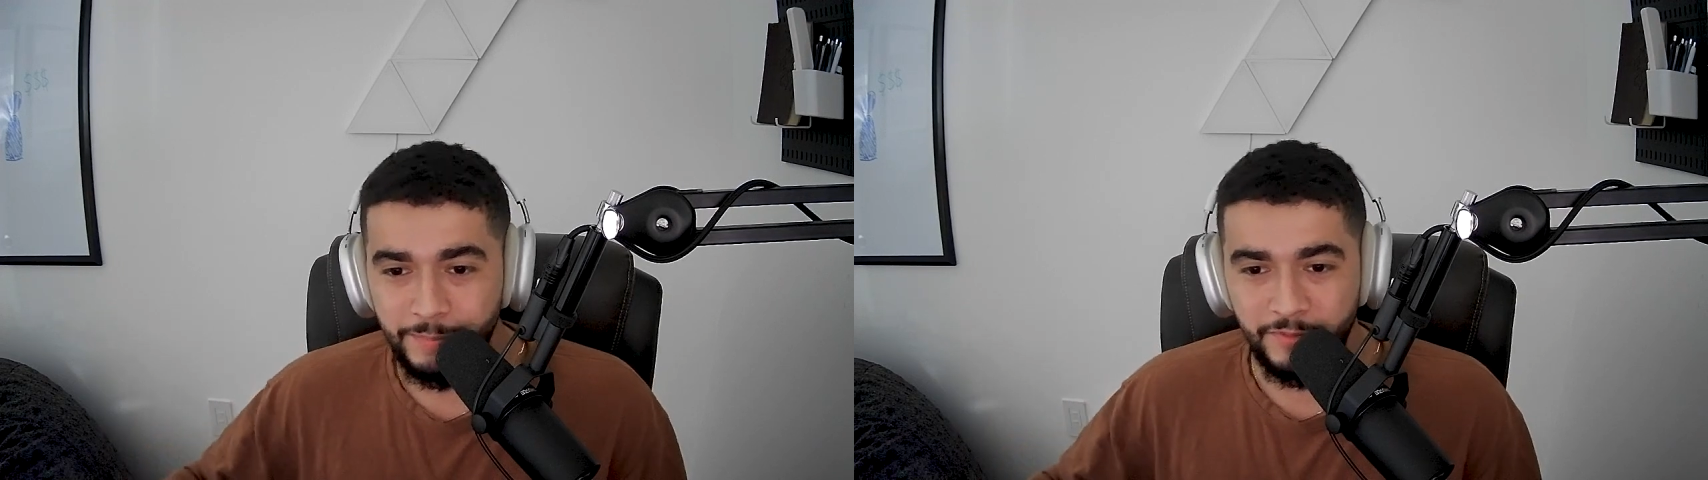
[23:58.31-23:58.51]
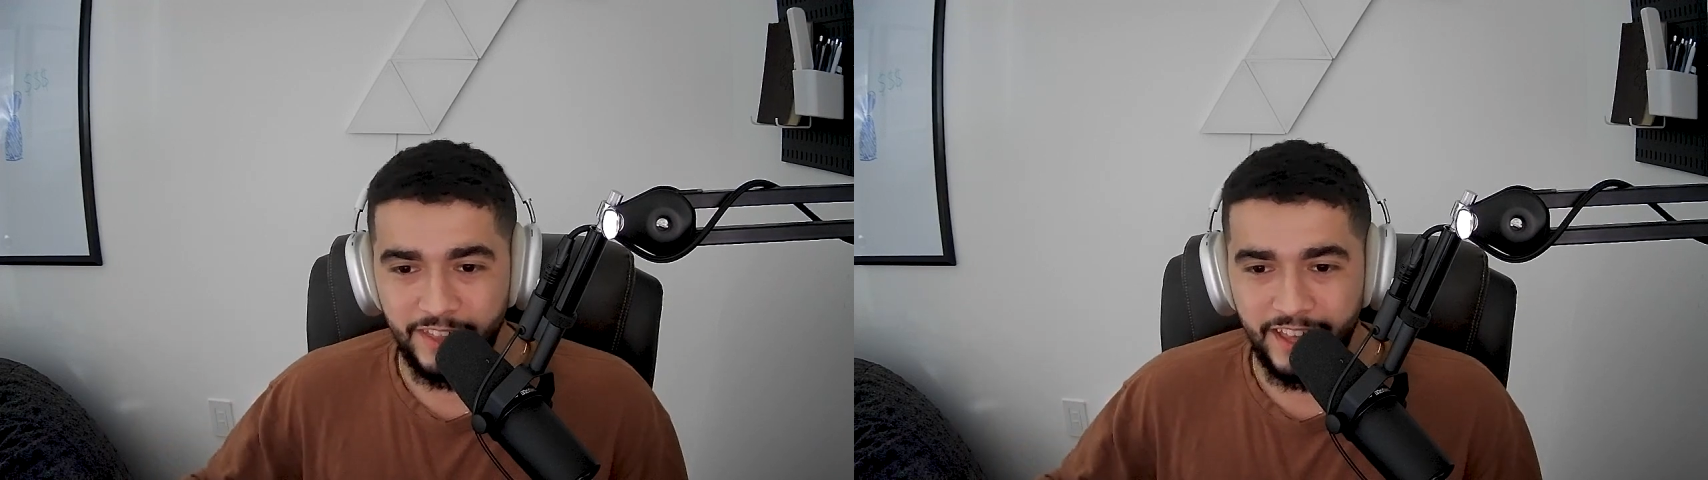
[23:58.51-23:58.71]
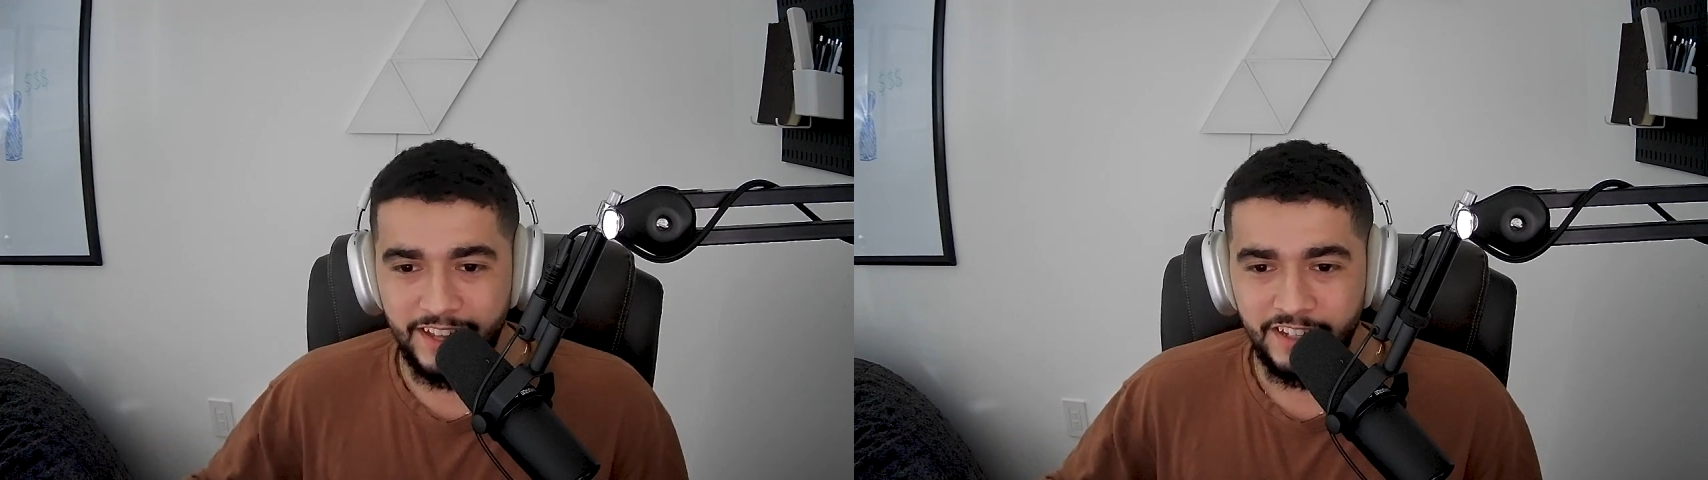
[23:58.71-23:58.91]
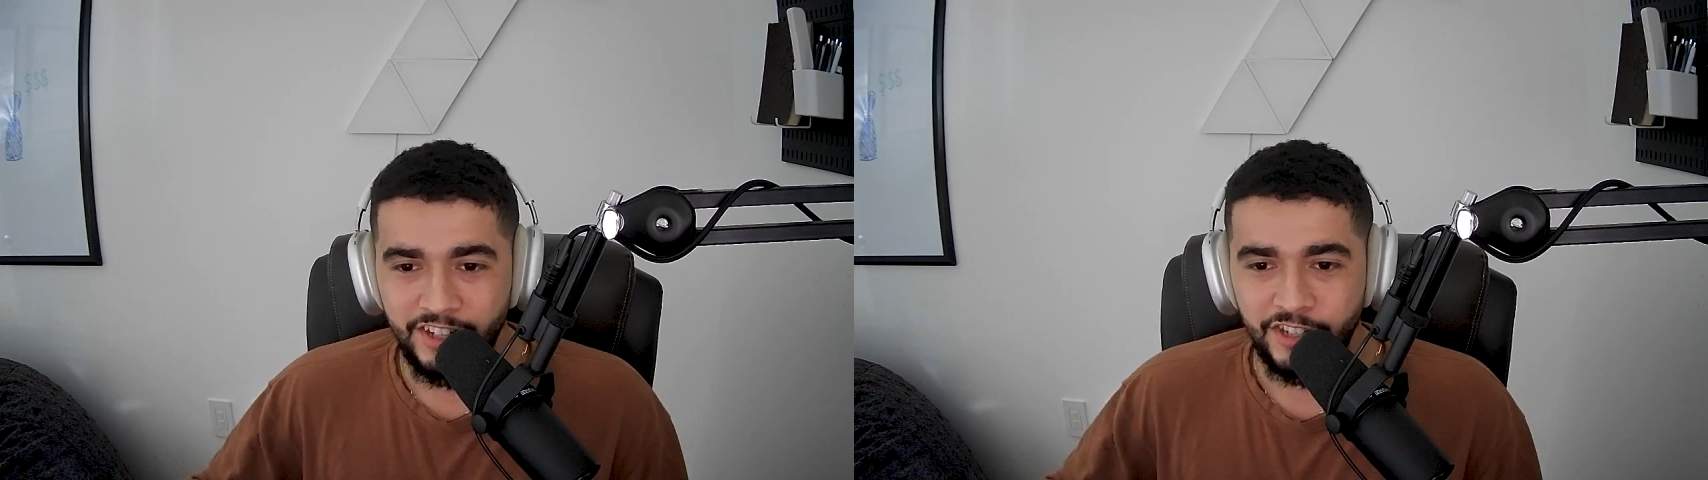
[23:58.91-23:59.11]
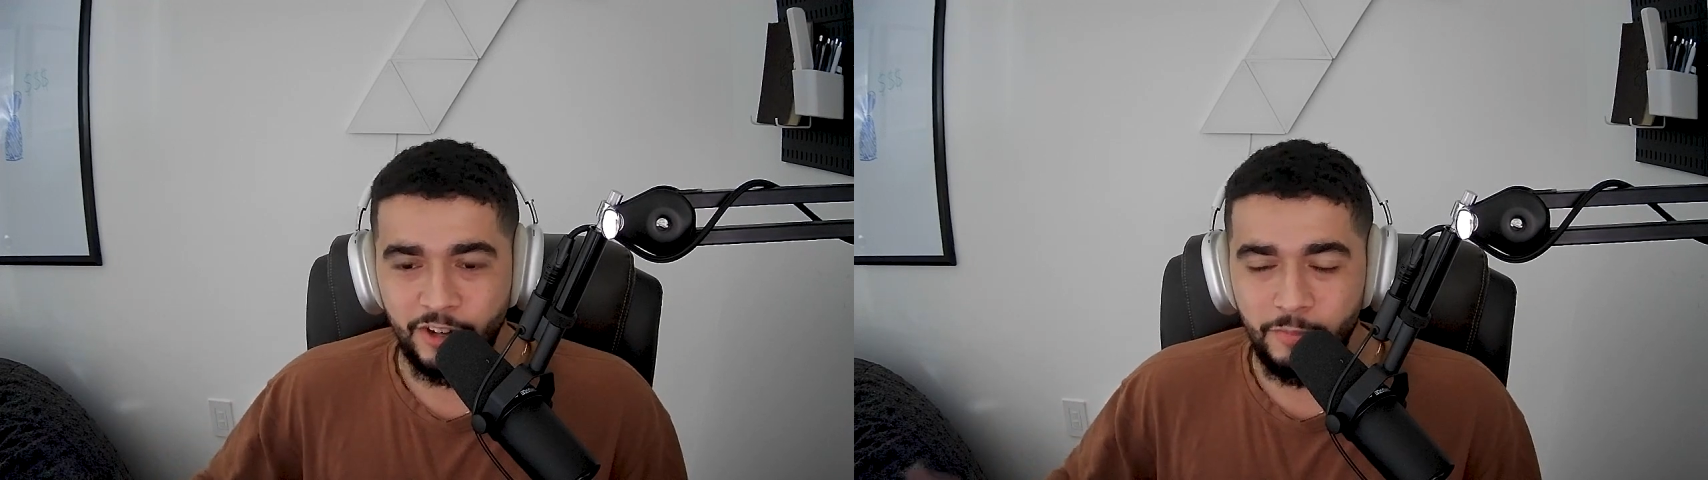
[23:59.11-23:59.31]
of that,
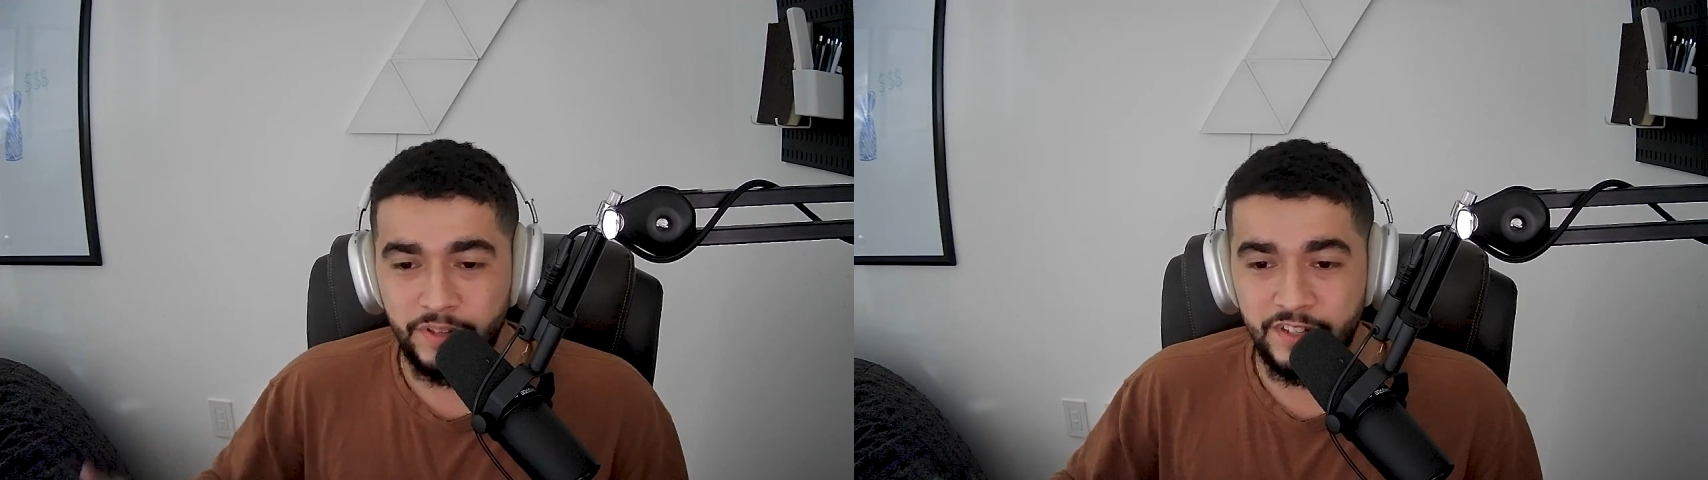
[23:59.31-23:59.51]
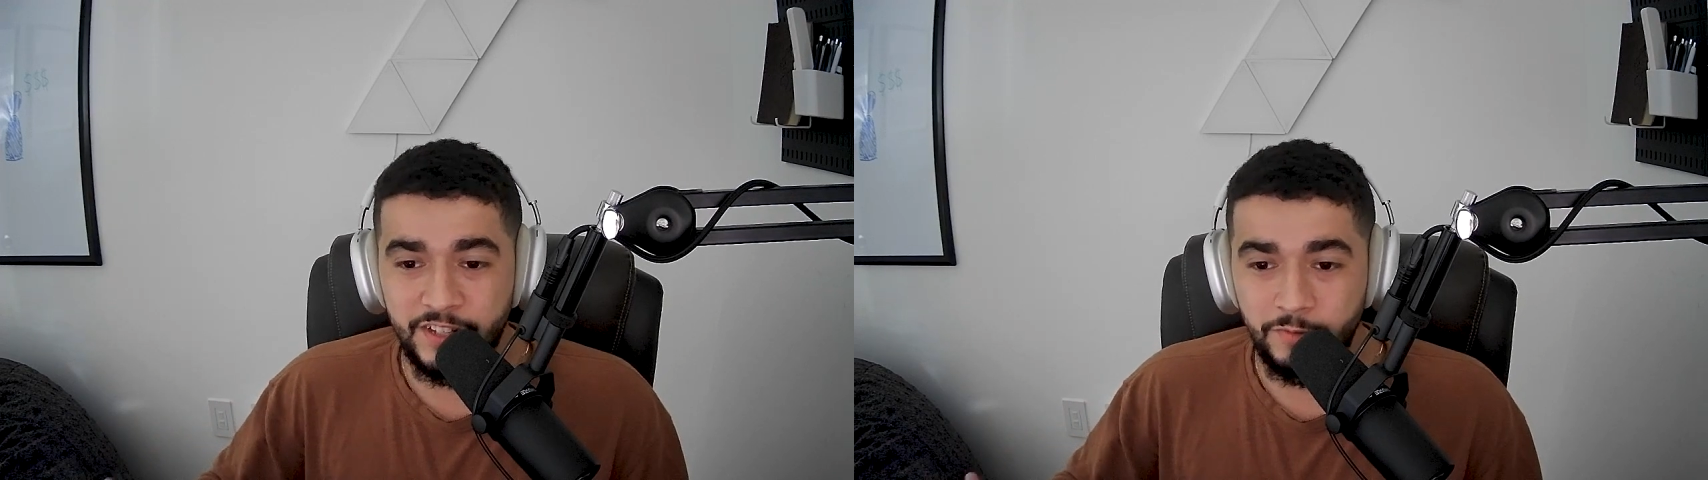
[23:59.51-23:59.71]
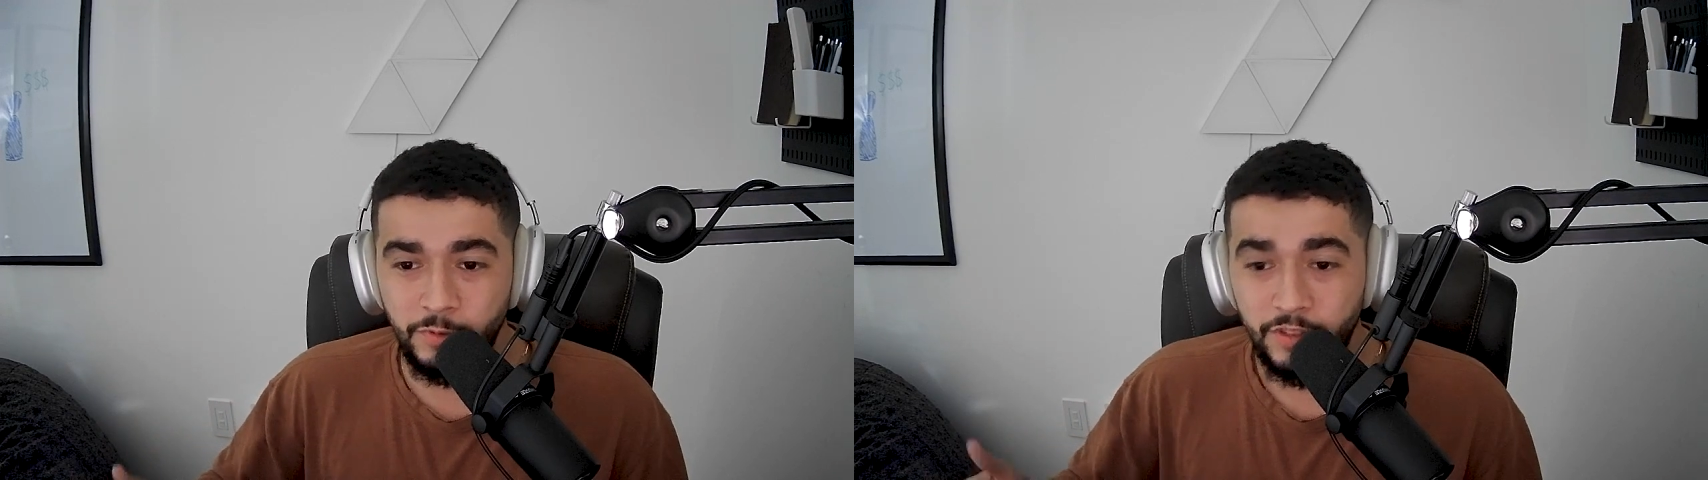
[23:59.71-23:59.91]
your business will